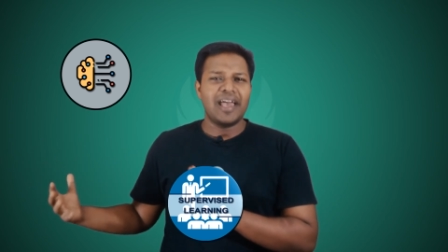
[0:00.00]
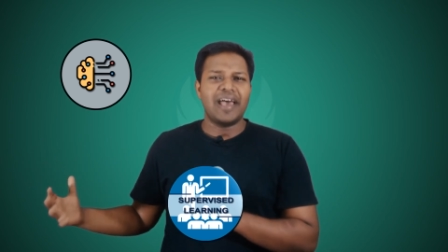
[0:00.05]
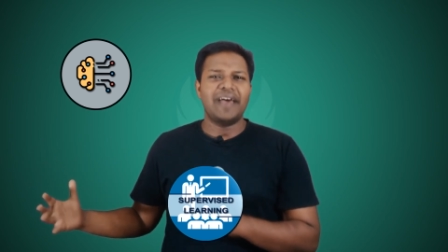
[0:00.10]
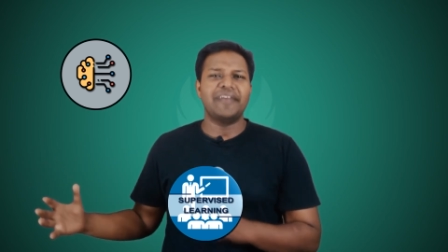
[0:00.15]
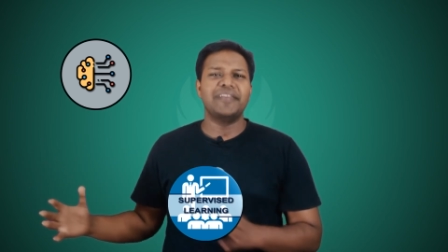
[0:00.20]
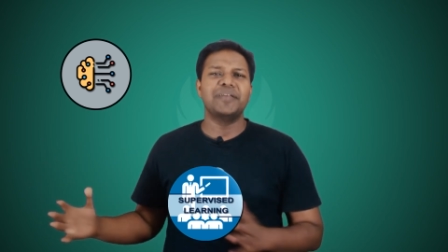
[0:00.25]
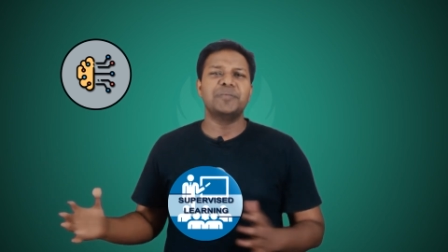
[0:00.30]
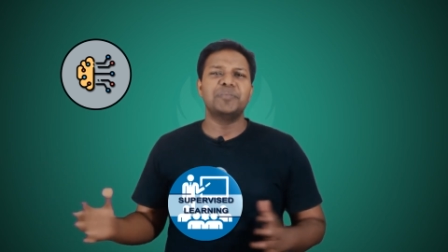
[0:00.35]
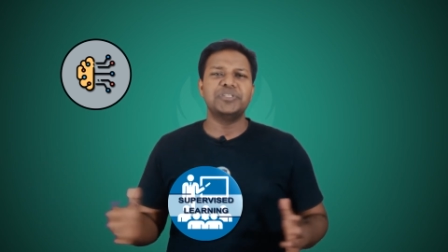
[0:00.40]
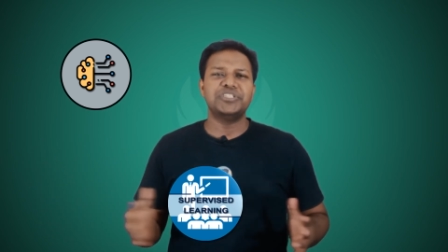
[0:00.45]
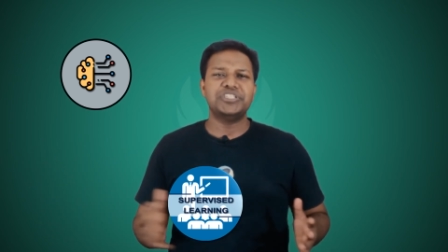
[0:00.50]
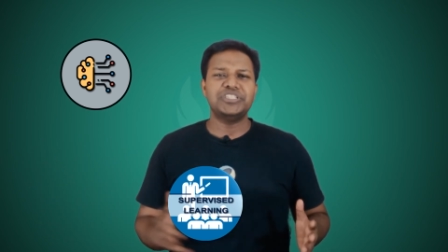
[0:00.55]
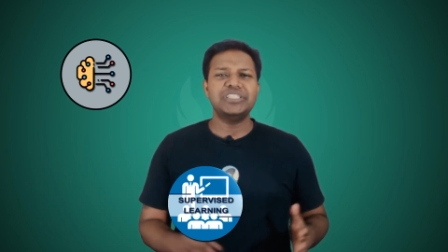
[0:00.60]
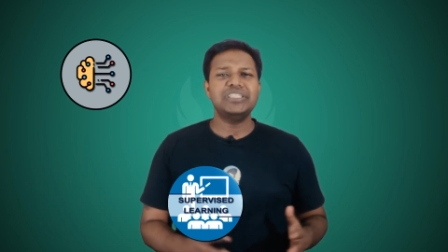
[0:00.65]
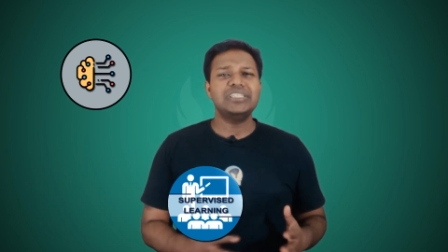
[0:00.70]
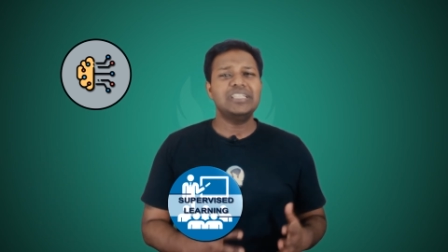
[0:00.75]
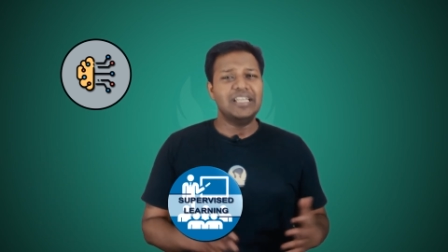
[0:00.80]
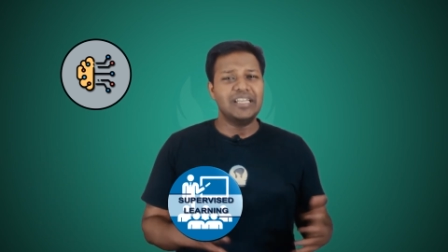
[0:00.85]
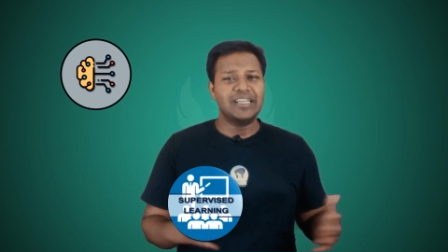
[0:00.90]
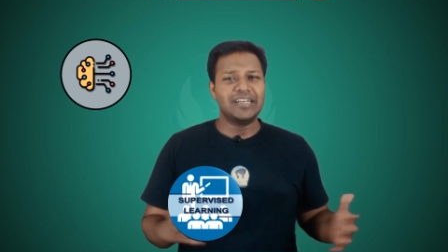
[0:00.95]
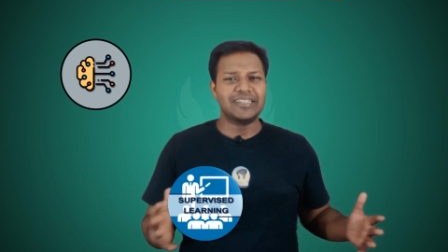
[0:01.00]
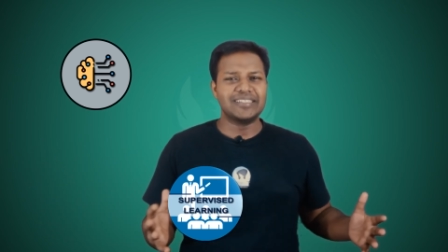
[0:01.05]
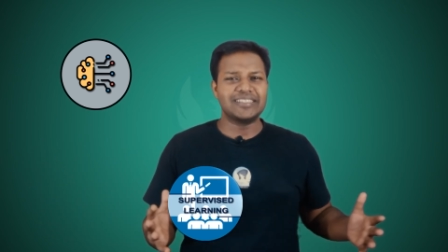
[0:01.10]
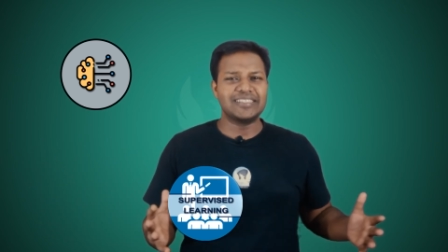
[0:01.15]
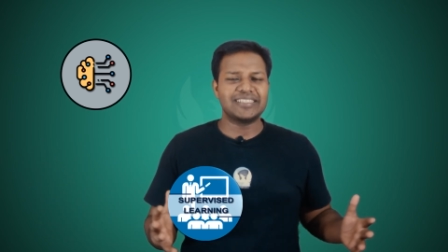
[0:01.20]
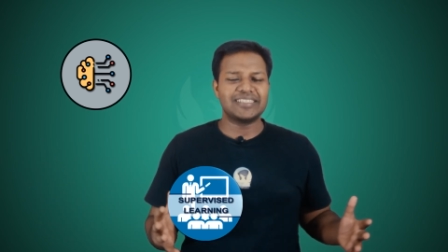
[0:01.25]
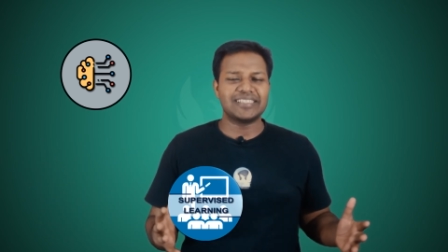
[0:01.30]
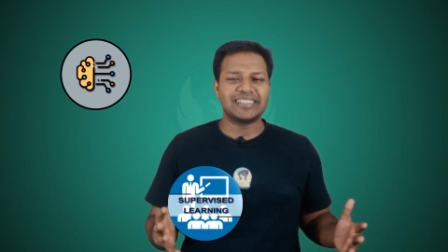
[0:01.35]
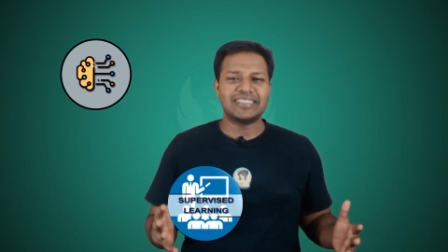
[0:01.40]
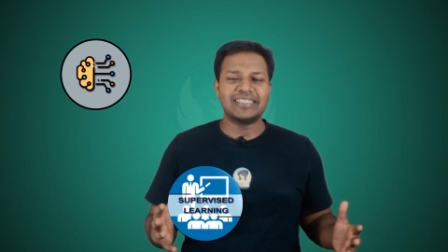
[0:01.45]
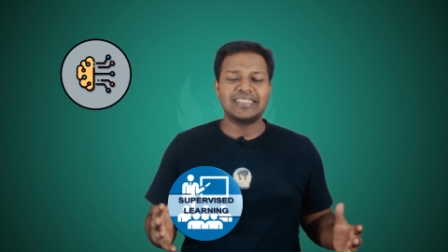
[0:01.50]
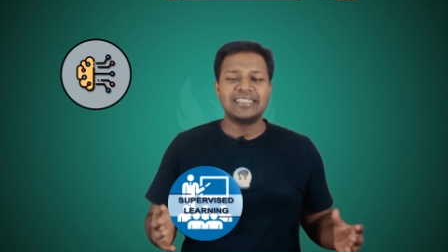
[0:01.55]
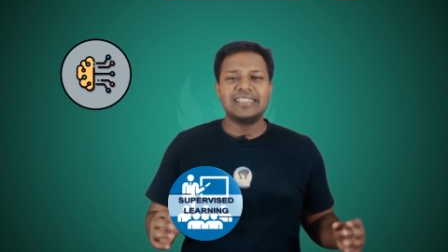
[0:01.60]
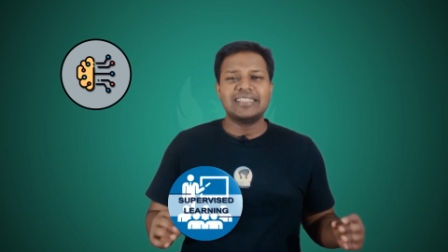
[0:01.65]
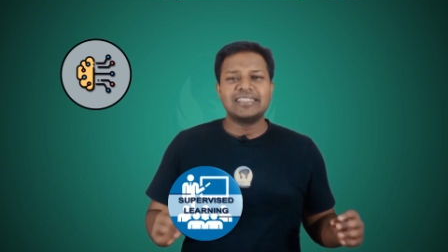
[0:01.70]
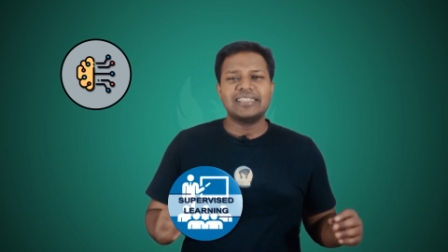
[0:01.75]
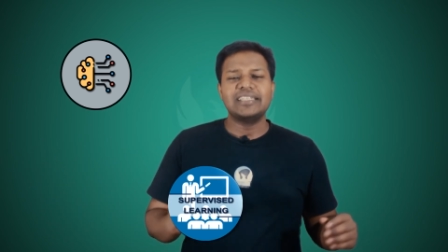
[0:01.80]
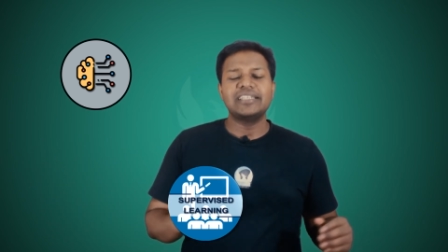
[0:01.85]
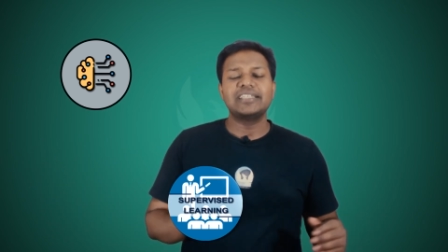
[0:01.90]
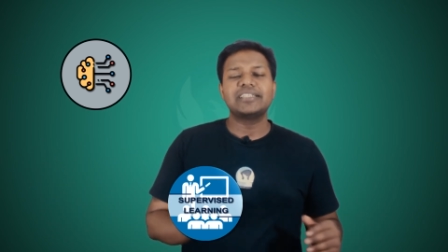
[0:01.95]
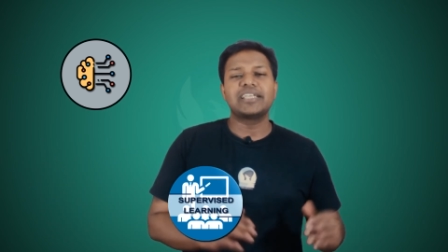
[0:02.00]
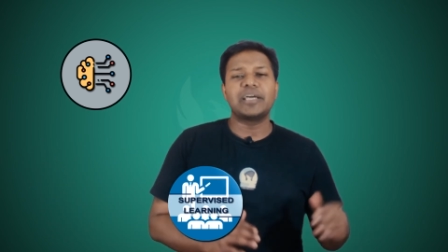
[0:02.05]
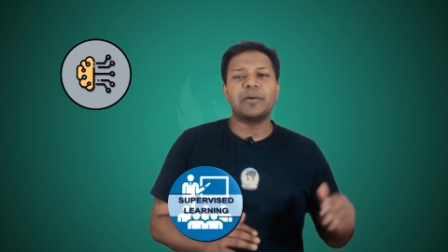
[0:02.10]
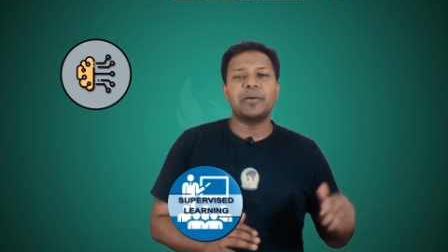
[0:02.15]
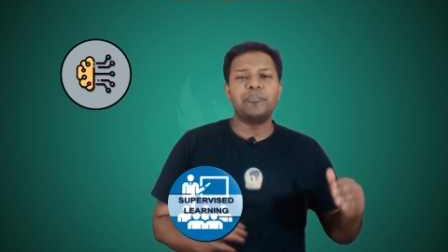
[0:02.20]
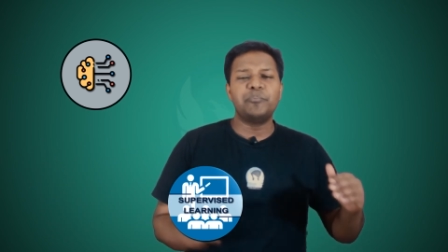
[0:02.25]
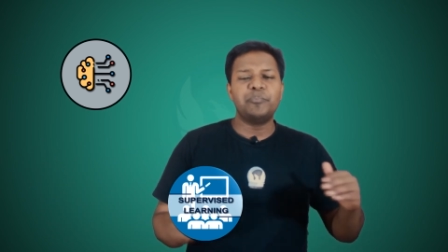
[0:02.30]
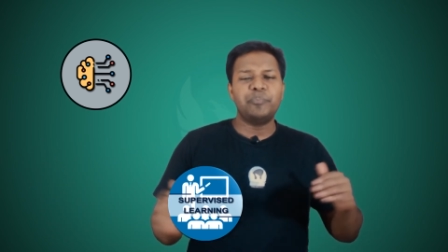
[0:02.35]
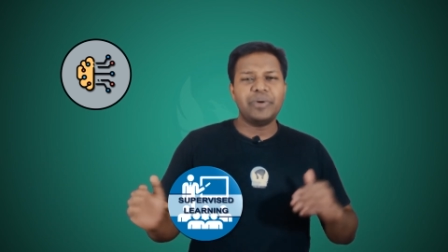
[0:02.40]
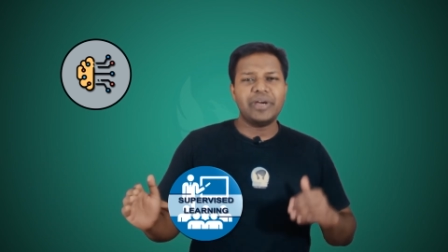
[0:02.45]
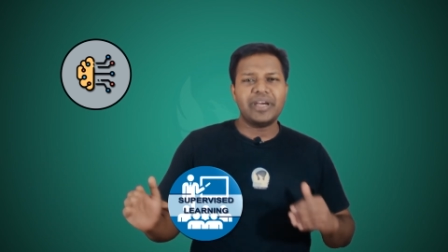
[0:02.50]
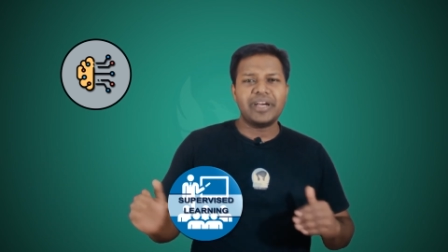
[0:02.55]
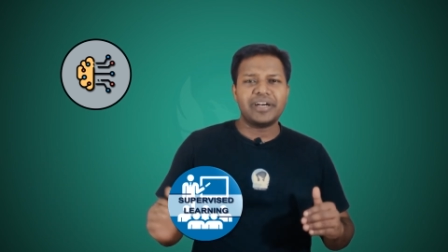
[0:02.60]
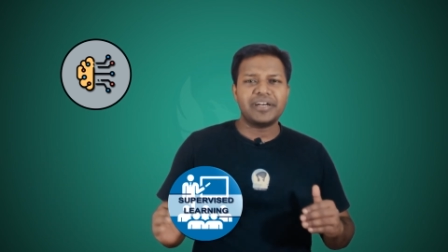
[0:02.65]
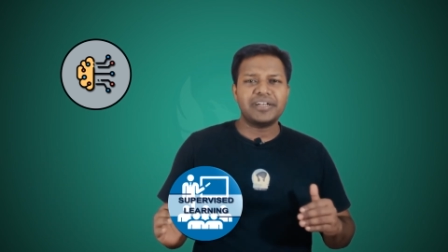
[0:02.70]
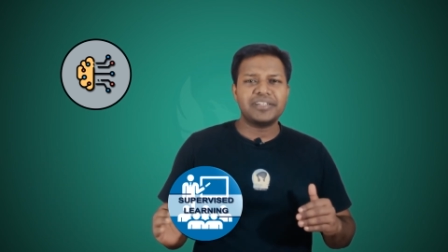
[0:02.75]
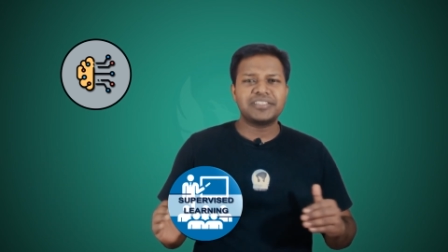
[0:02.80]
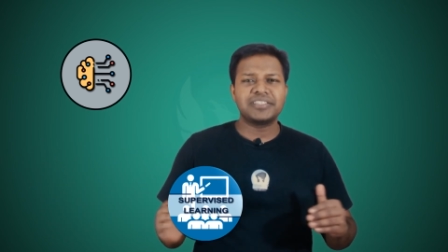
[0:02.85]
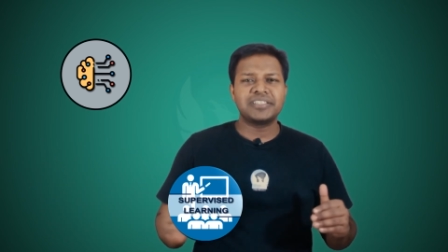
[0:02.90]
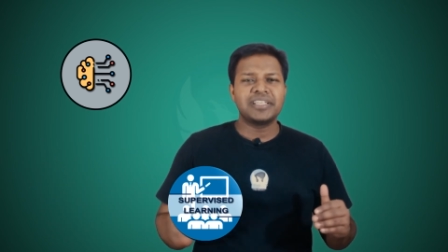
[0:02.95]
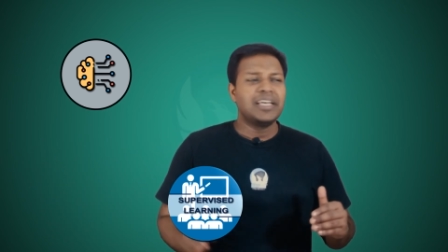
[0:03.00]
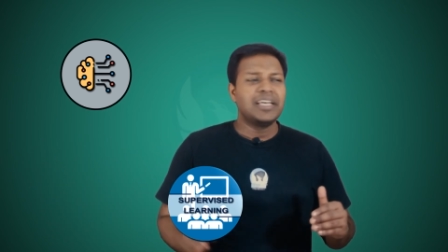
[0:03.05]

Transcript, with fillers: and the machine learns it. Then it compares